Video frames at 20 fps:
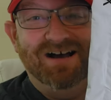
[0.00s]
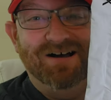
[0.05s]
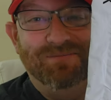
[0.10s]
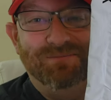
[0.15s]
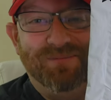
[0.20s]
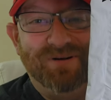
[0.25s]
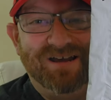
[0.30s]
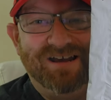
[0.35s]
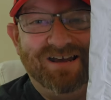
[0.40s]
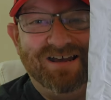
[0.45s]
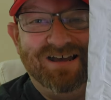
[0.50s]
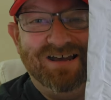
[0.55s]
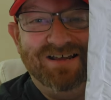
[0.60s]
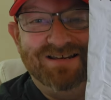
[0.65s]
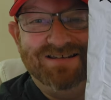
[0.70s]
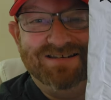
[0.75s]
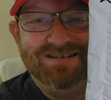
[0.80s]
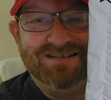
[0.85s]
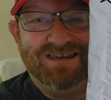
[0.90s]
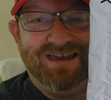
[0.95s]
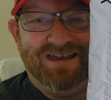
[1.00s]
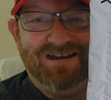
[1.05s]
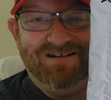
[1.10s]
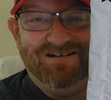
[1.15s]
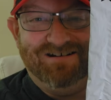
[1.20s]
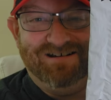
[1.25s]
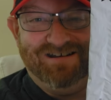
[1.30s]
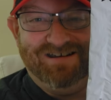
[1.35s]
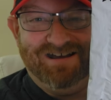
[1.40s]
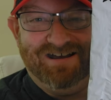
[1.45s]
A big,
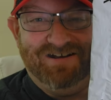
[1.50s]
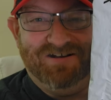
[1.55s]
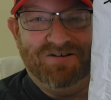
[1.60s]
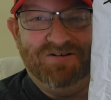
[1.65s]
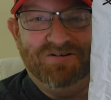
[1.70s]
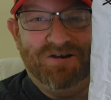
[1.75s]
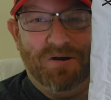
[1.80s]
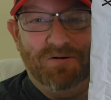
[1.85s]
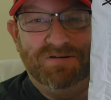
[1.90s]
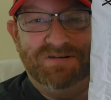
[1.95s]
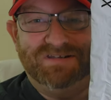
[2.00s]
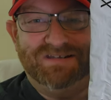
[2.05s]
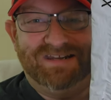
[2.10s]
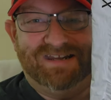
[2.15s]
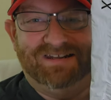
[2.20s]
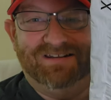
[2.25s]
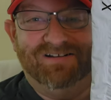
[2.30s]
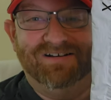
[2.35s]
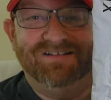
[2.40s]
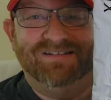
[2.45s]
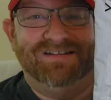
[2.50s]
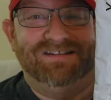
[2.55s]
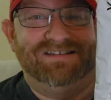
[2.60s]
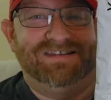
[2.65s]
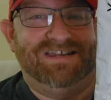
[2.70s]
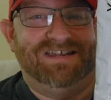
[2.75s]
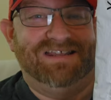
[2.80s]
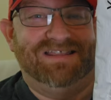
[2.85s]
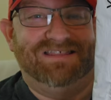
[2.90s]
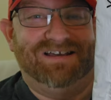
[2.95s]
scary ghostie. Look at the
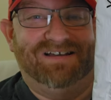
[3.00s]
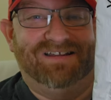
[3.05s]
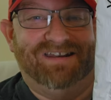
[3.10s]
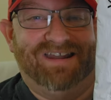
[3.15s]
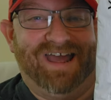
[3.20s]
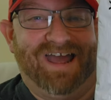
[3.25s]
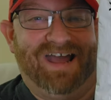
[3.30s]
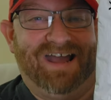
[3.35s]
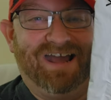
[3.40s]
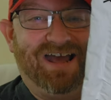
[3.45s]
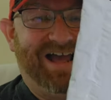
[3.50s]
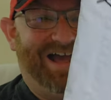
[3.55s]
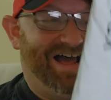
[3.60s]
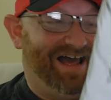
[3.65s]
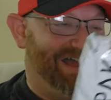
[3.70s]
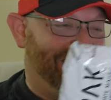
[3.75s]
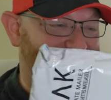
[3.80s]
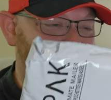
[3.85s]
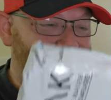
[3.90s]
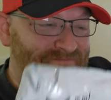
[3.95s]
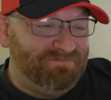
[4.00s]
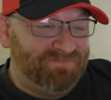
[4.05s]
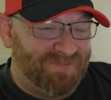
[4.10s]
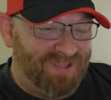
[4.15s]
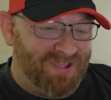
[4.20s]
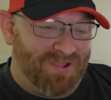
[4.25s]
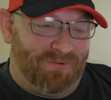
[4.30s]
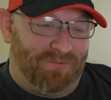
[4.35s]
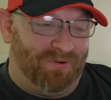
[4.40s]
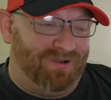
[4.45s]
teeth on that guy.
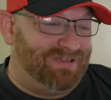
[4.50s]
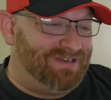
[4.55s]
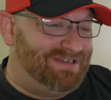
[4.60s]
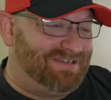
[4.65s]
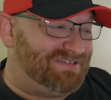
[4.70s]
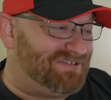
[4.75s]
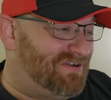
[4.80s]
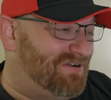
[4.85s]
We're going to